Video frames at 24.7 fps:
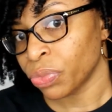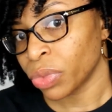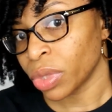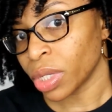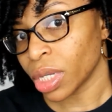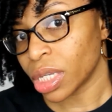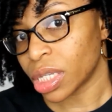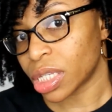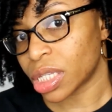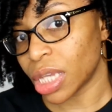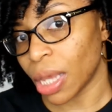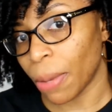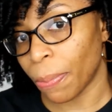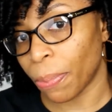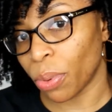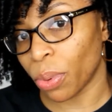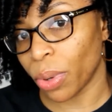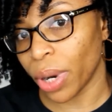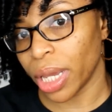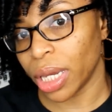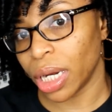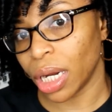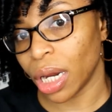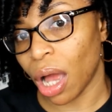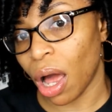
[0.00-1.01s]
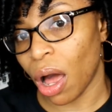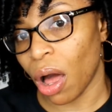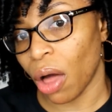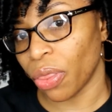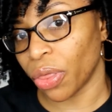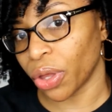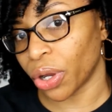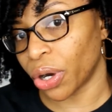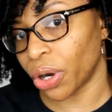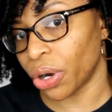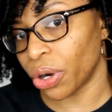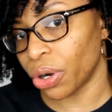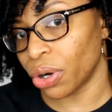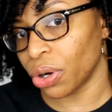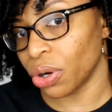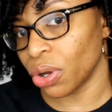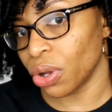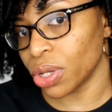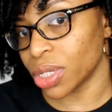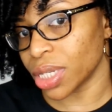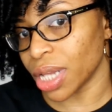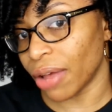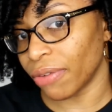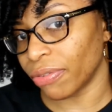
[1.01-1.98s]
separating all the
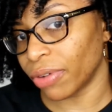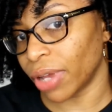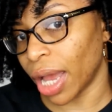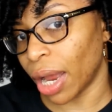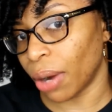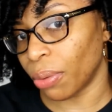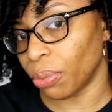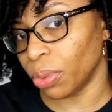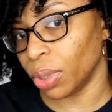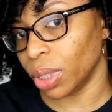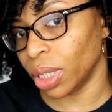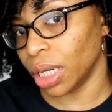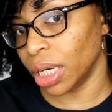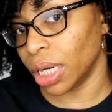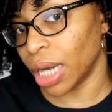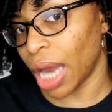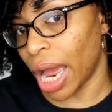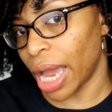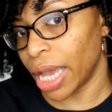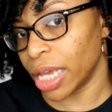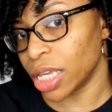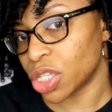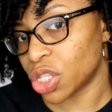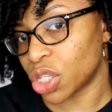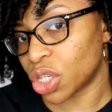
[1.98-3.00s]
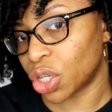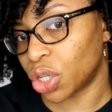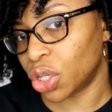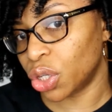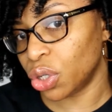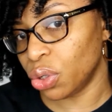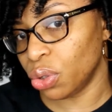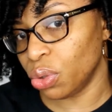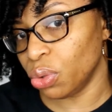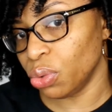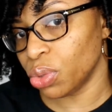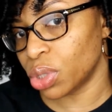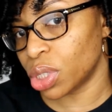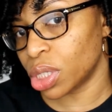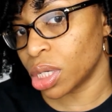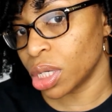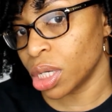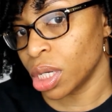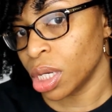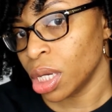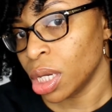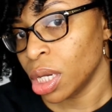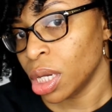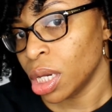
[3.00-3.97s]
curls. I've got really nice, cute,
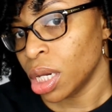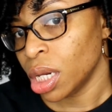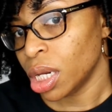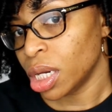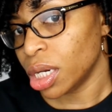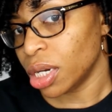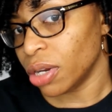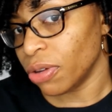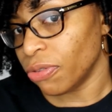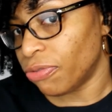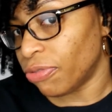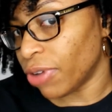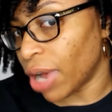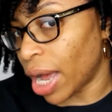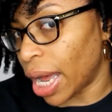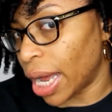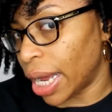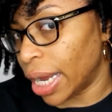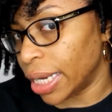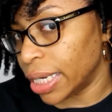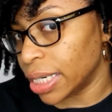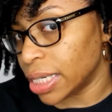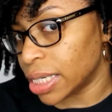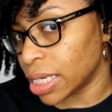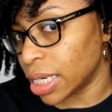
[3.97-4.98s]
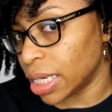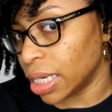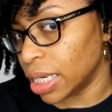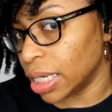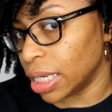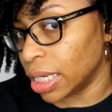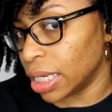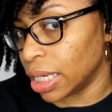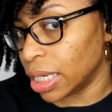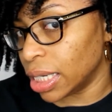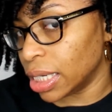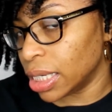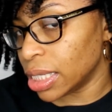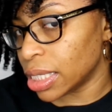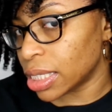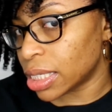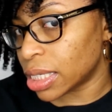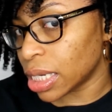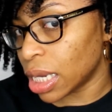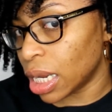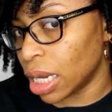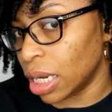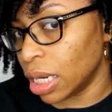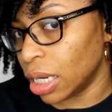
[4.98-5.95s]
defined
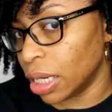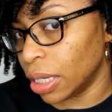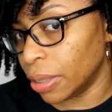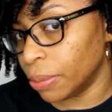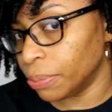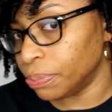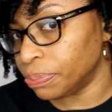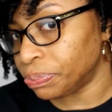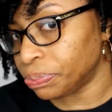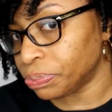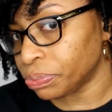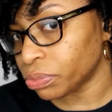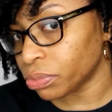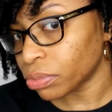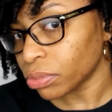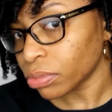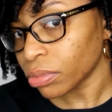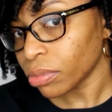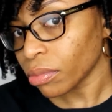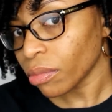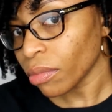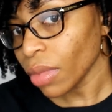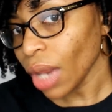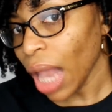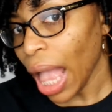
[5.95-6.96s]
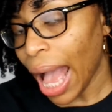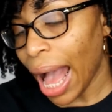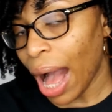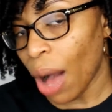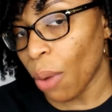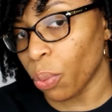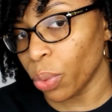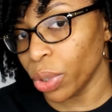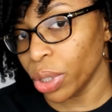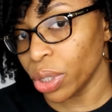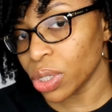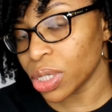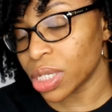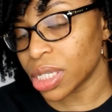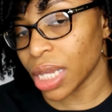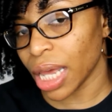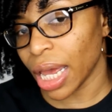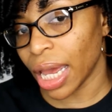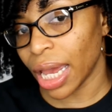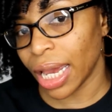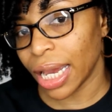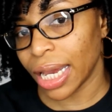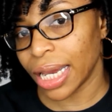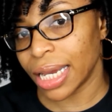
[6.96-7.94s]
ends. I will
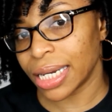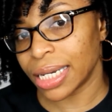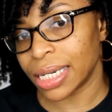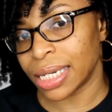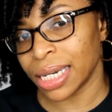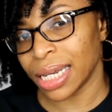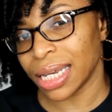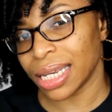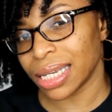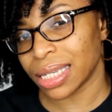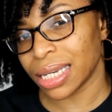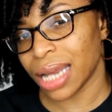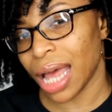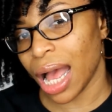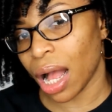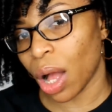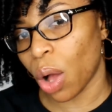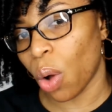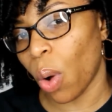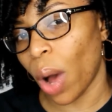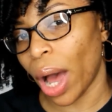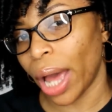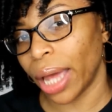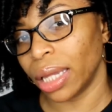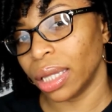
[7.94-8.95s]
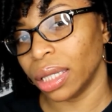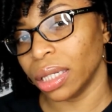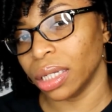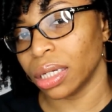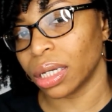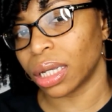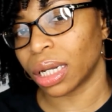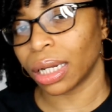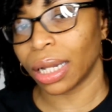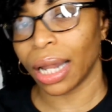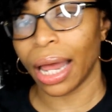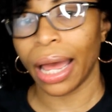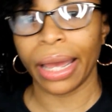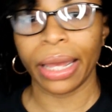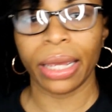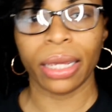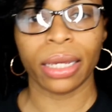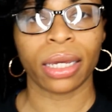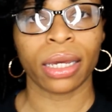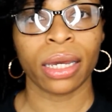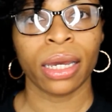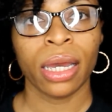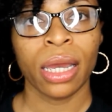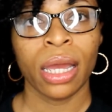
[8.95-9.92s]
say it does not quite look
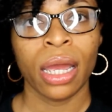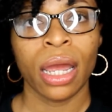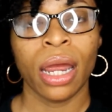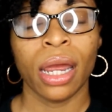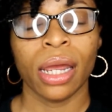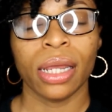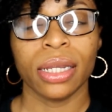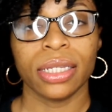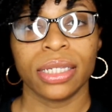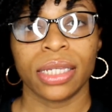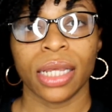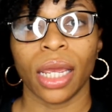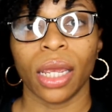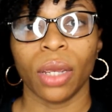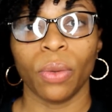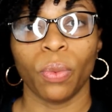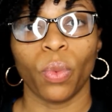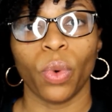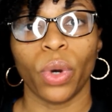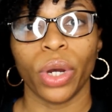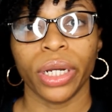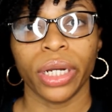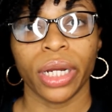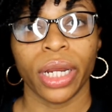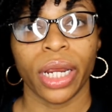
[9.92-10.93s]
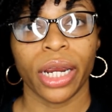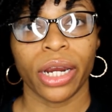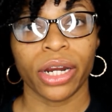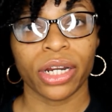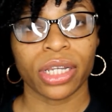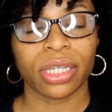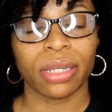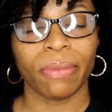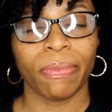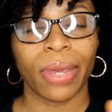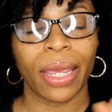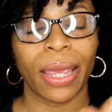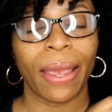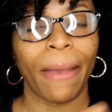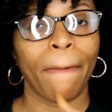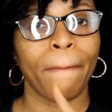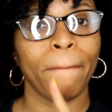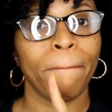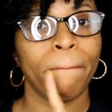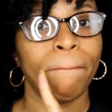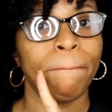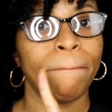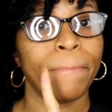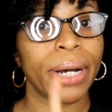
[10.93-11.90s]
like day one hair to
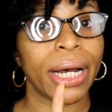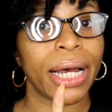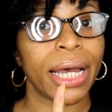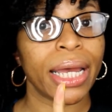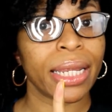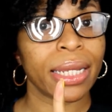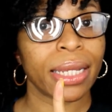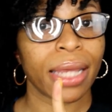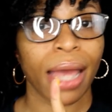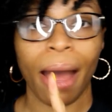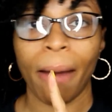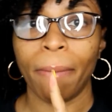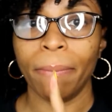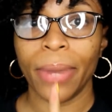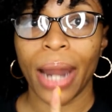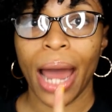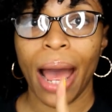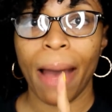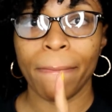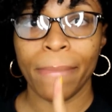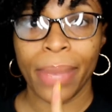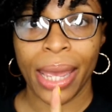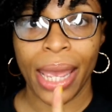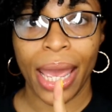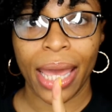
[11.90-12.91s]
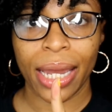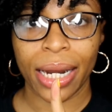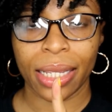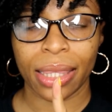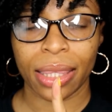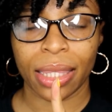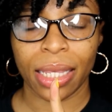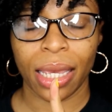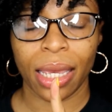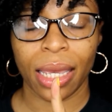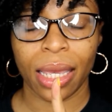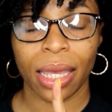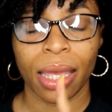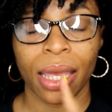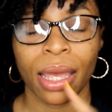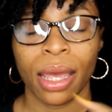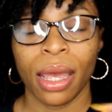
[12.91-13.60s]
me, but I'm not mad at that.